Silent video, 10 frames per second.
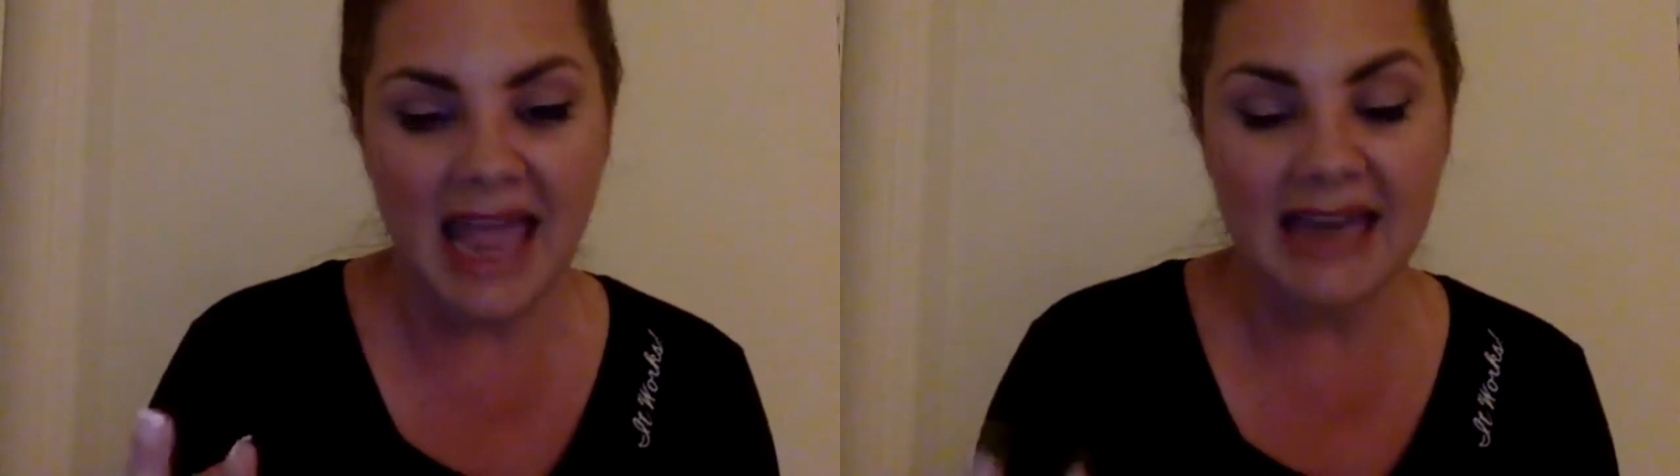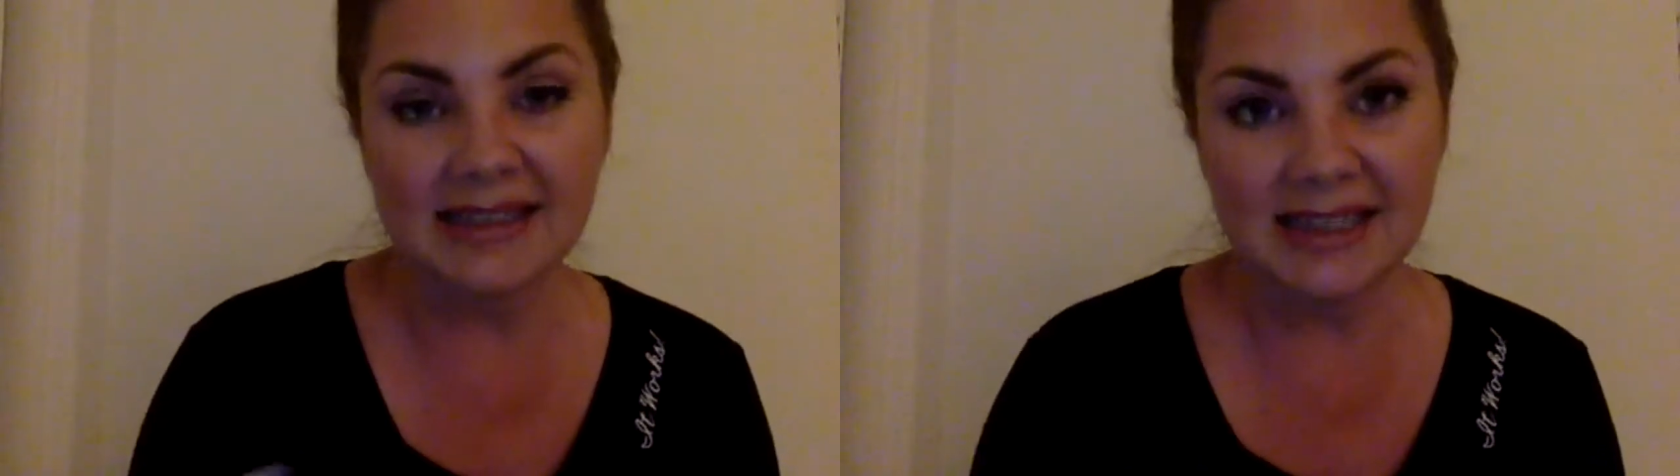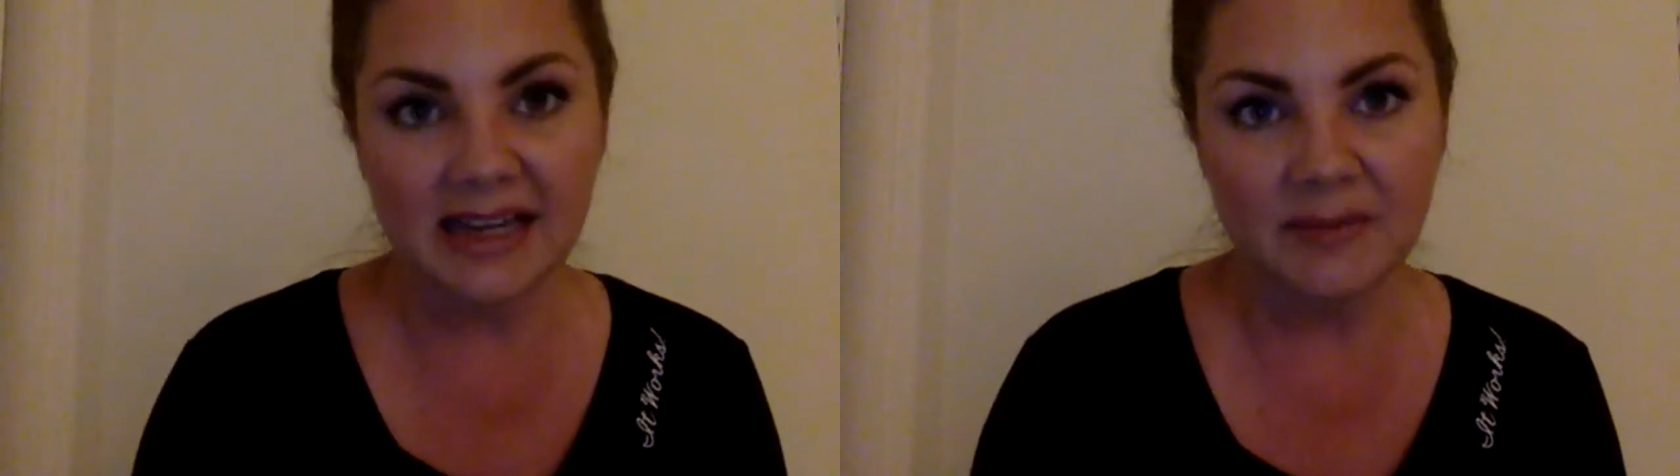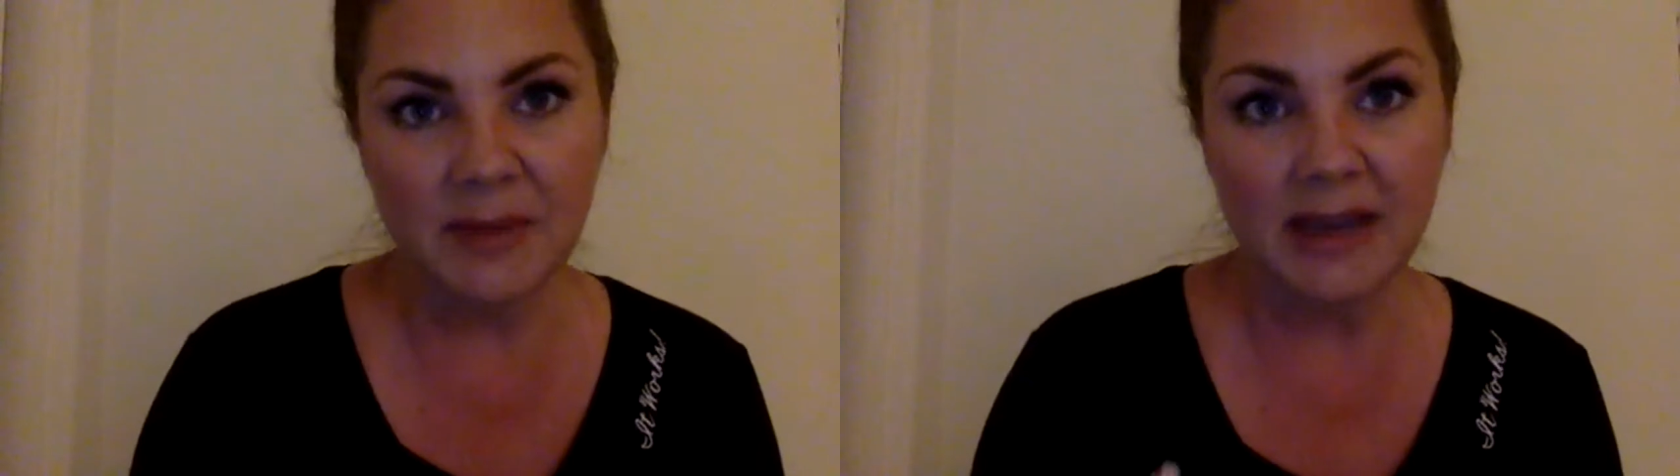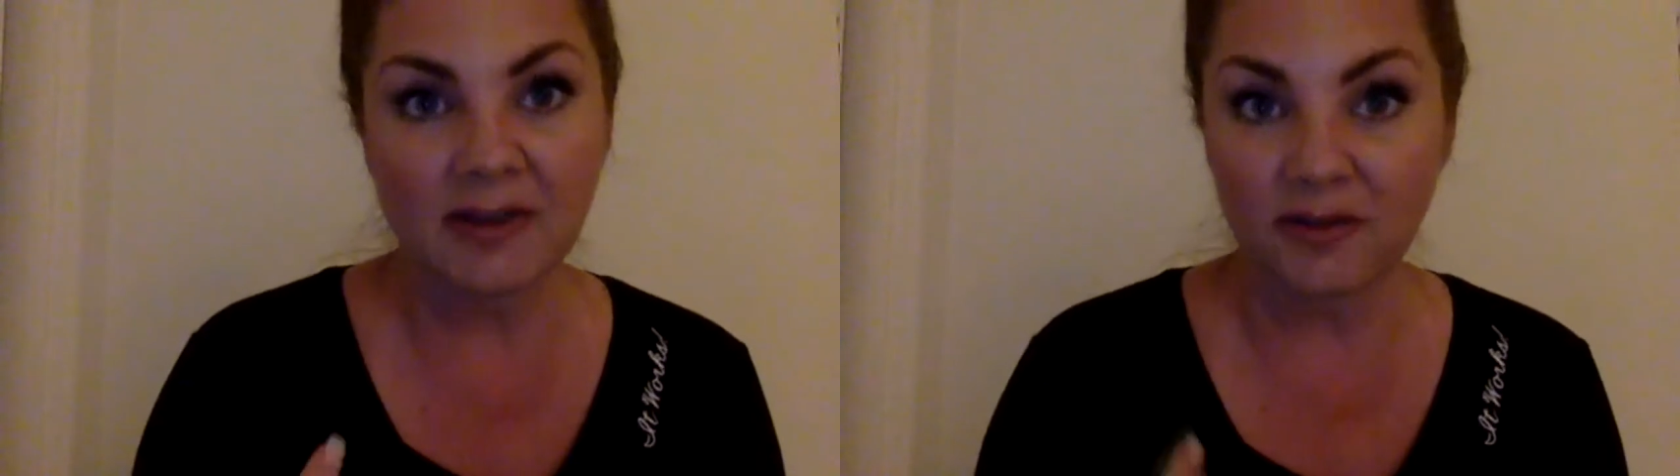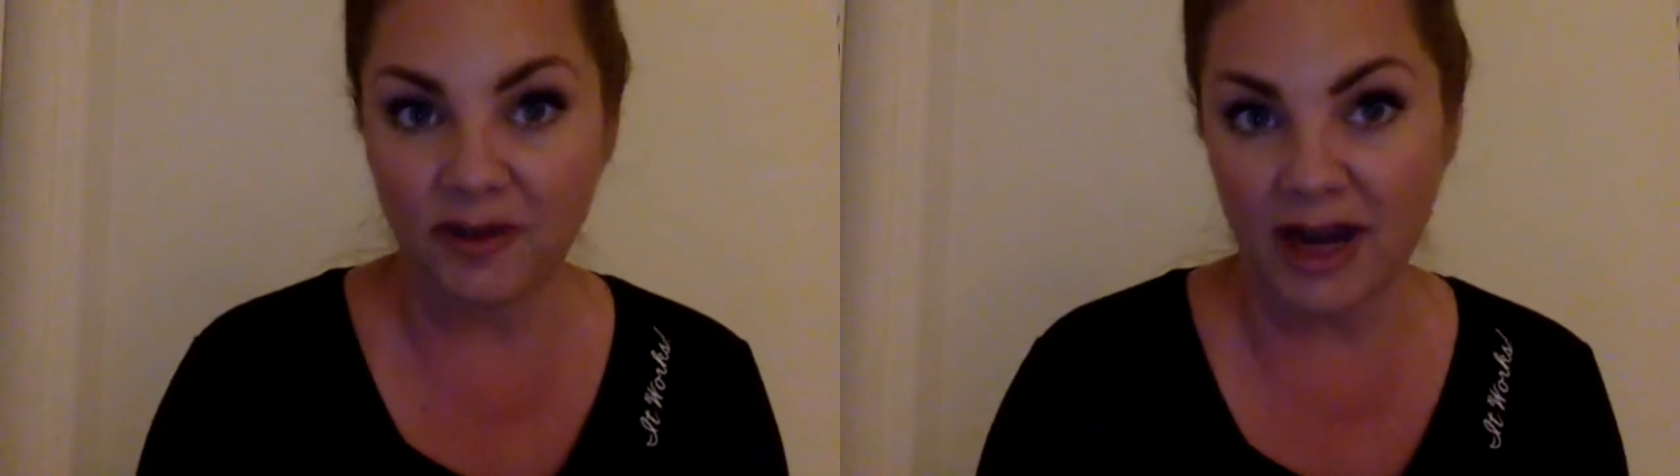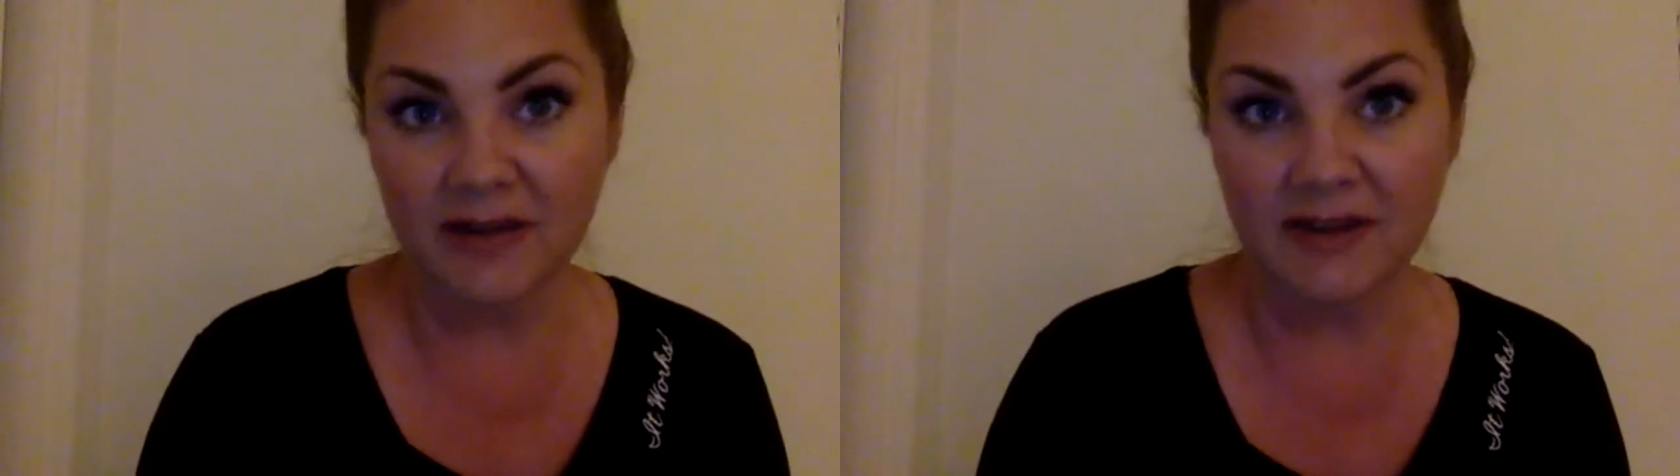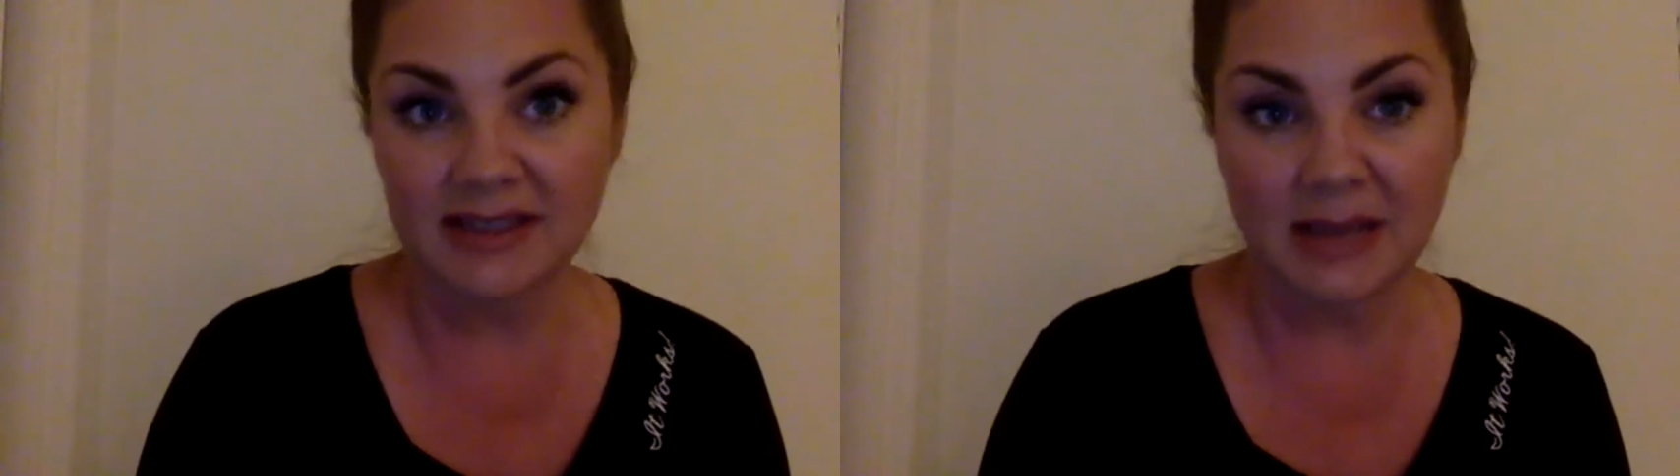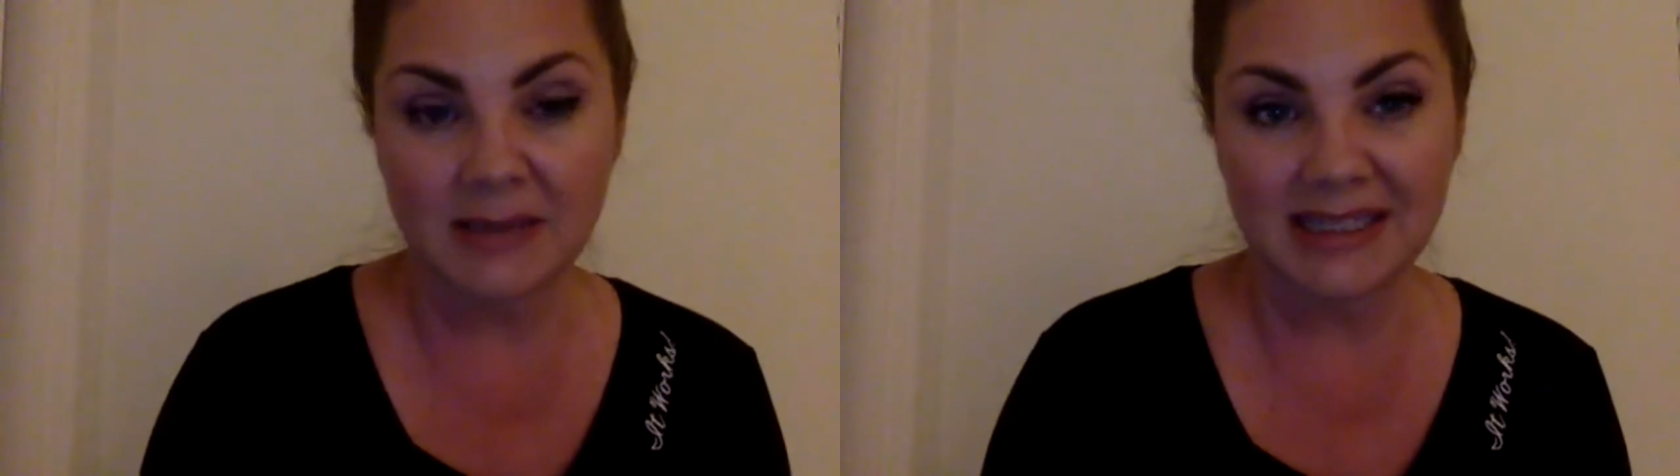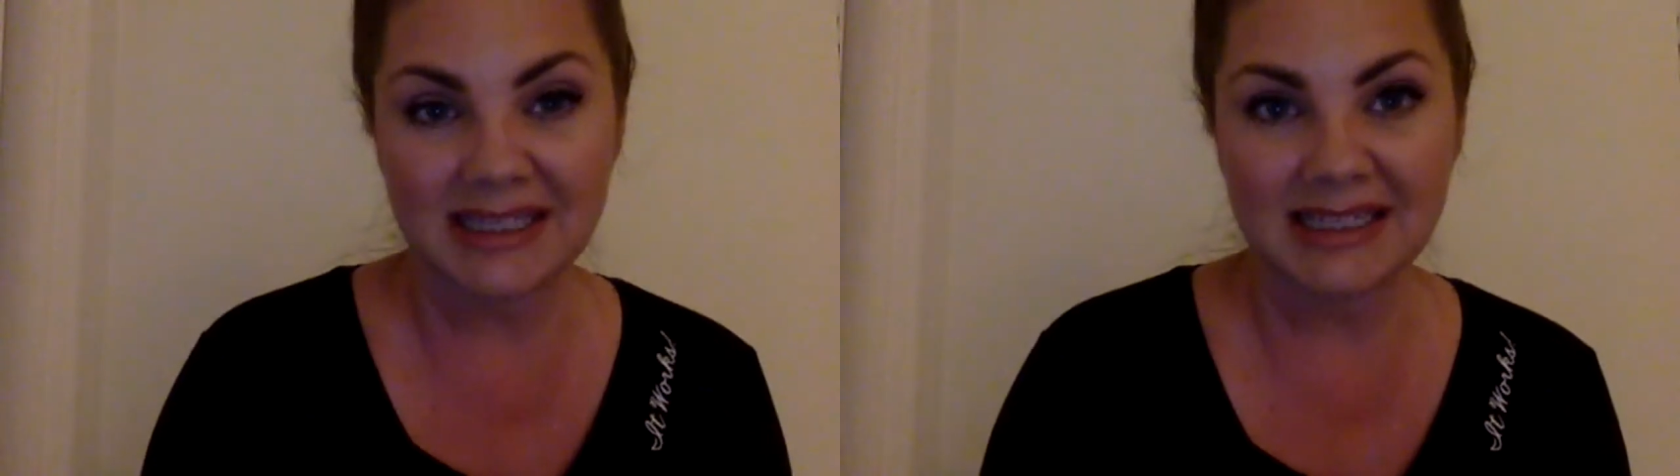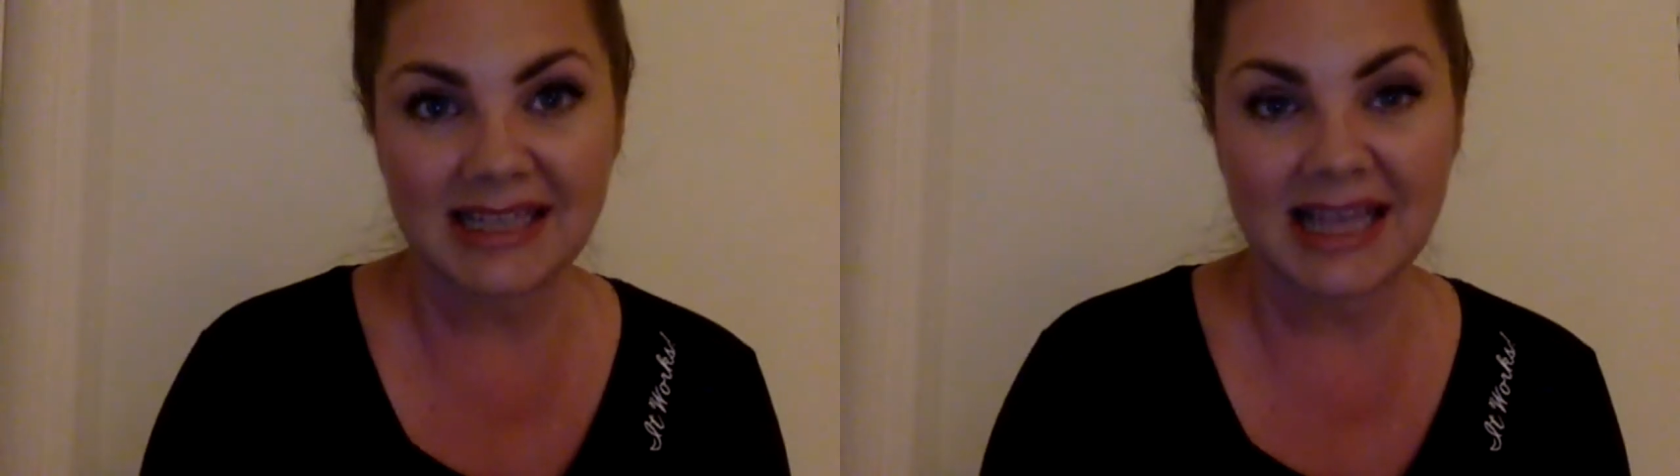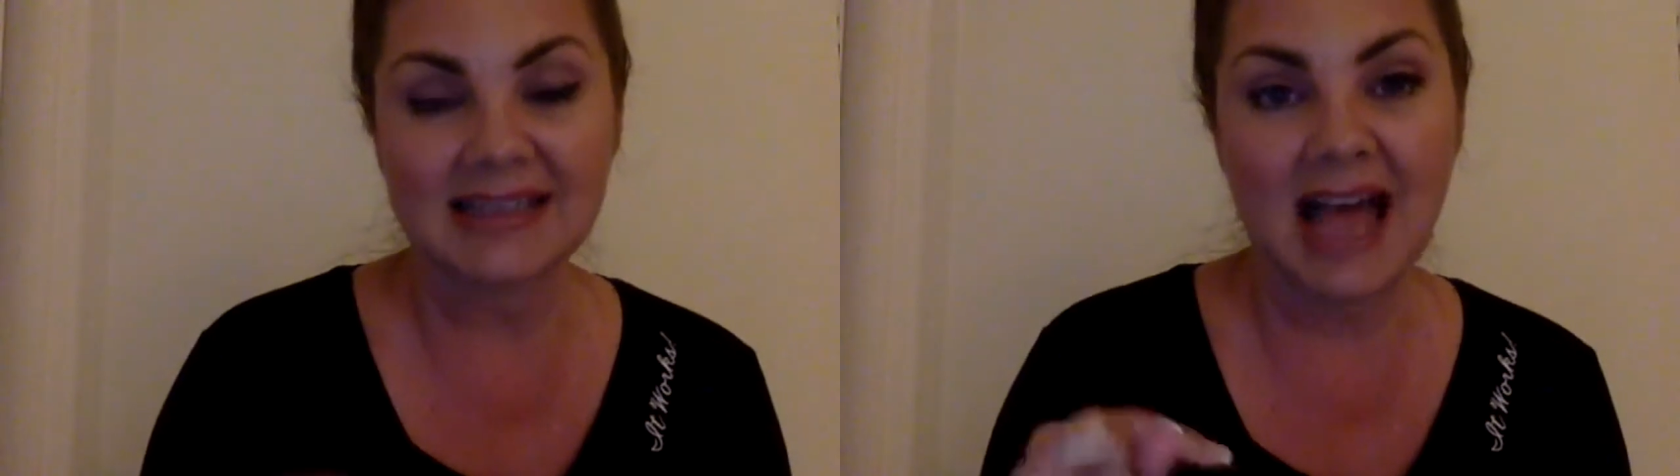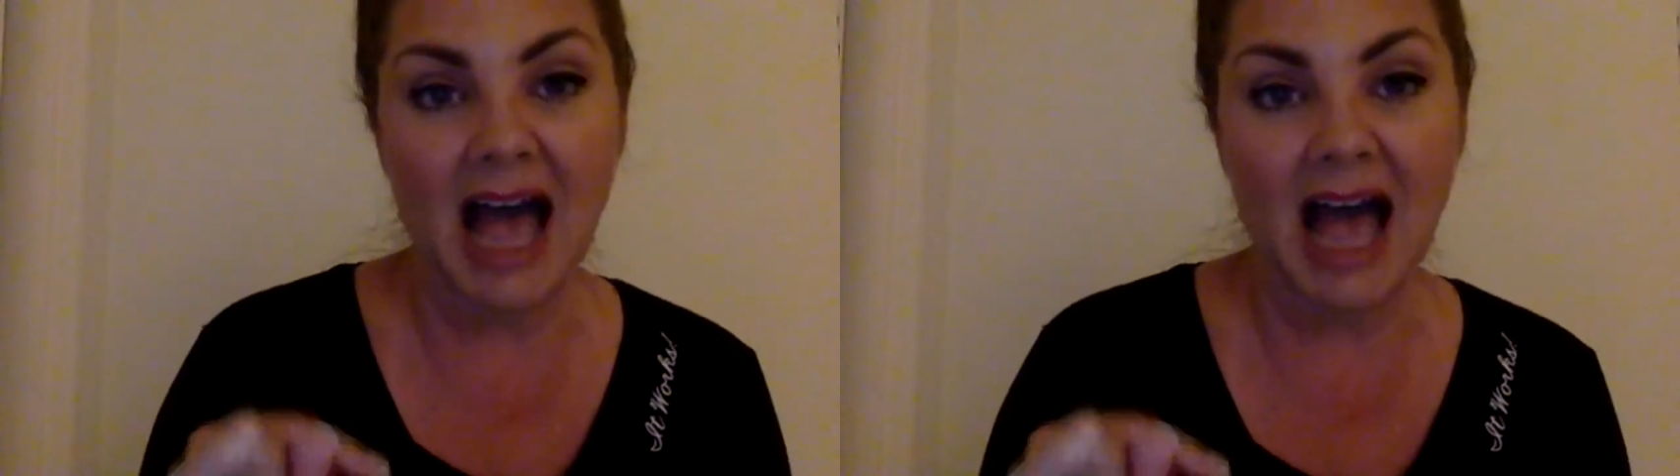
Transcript: And instead of being afraid of the steps of success,